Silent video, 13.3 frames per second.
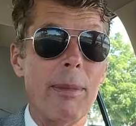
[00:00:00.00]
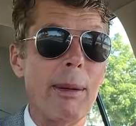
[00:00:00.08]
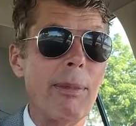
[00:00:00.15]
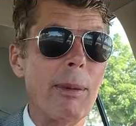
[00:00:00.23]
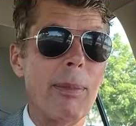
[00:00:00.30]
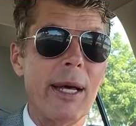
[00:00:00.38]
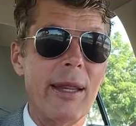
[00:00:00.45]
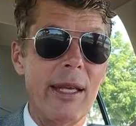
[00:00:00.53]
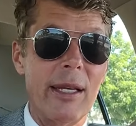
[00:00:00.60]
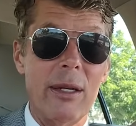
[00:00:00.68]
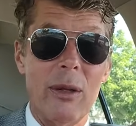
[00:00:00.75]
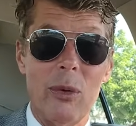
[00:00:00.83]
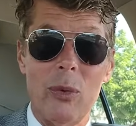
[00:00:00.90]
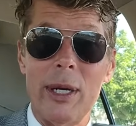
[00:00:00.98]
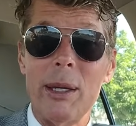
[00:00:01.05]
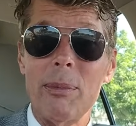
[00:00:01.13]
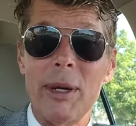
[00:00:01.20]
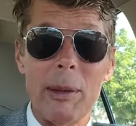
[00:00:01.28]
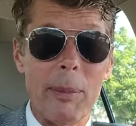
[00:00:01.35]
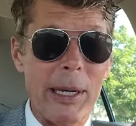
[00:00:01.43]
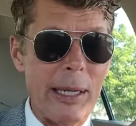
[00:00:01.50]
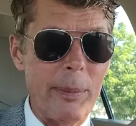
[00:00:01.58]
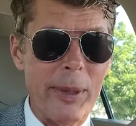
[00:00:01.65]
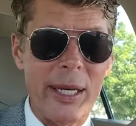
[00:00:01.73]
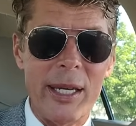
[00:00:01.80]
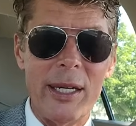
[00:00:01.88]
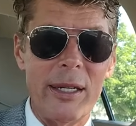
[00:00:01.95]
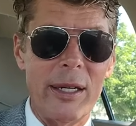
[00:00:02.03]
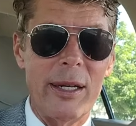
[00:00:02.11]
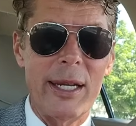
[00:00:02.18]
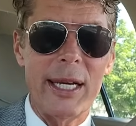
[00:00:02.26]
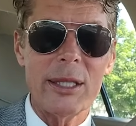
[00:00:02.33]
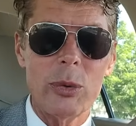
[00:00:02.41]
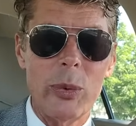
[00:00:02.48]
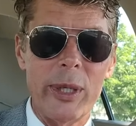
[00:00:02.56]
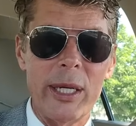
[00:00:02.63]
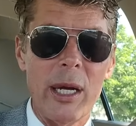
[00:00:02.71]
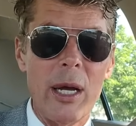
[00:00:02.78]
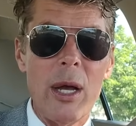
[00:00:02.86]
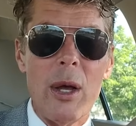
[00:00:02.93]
maybe by the end of the week, maybe by the beginning of next week.